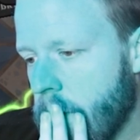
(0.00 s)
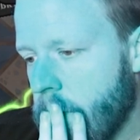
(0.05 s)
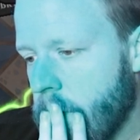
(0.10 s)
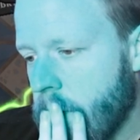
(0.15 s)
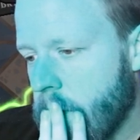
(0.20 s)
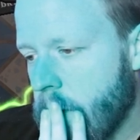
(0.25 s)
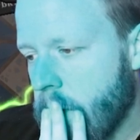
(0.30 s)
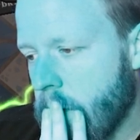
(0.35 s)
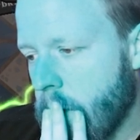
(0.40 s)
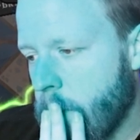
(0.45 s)

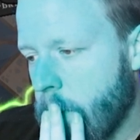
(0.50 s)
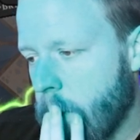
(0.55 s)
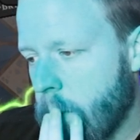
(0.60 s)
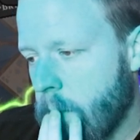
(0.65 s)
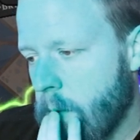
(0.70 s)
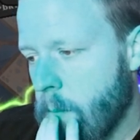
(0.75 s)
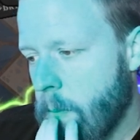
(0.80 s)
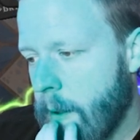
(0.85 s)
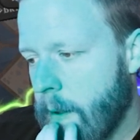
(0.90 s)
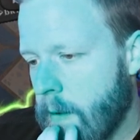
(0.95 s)
the slip out
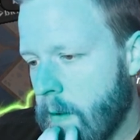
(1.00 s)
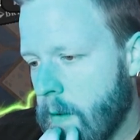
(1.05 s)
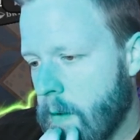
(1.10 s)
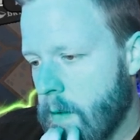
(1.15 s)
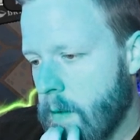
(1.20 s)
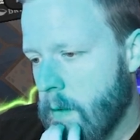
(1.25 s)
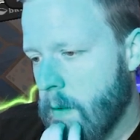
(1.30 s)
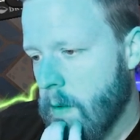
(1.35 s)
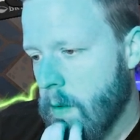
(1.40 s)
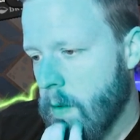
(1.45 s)
the back.
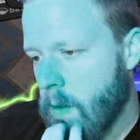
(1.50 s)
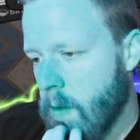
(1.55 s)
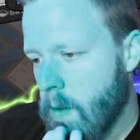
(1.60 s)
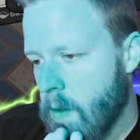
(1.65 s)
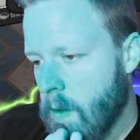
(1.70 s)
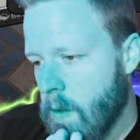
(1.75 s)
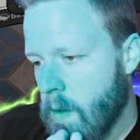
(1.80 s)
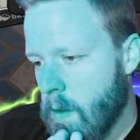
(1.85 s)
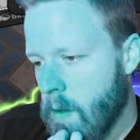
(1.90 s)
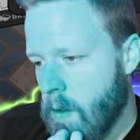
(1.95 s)

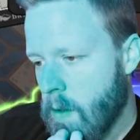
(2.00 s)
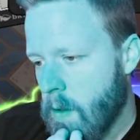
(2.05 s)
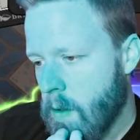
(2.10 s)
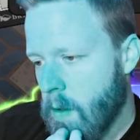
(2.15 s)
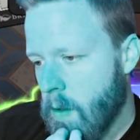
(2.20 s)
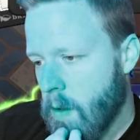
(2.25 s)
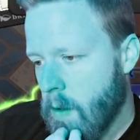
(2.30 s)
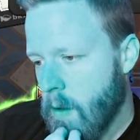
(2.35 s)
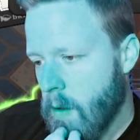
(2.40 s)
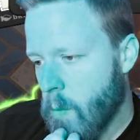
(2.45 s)

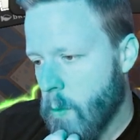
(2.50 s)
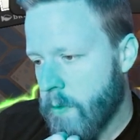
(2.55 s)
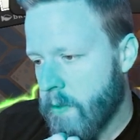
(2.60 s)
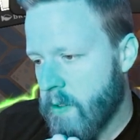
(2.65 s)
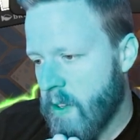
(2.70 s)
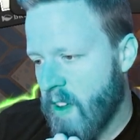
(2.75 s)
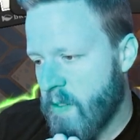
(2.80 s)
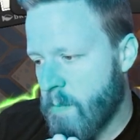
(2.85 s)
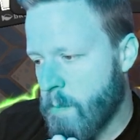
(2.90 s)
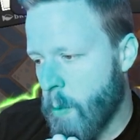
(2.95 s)
We'll
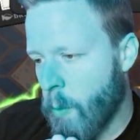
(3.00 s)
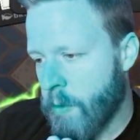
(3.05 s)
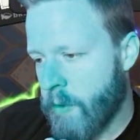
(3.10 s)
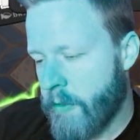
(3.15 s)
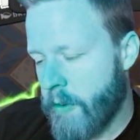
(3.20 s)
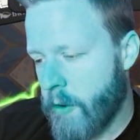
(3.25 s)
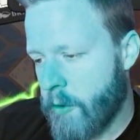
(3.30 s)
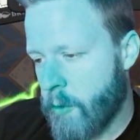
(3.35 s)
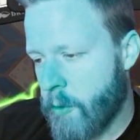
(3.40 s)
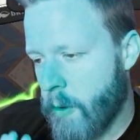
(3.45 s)
save both
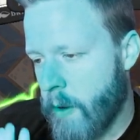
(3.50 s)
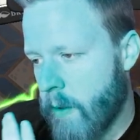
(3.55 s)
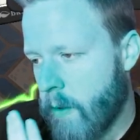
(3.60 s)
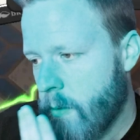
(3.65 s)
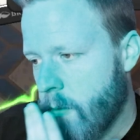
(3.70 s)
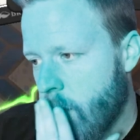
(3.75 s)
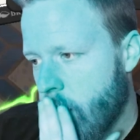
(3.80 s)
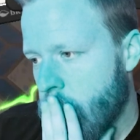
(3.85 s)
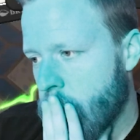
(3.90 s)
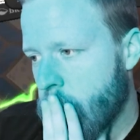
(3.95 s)
of our
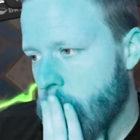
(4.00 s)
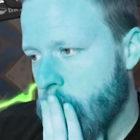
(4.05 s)
drakes.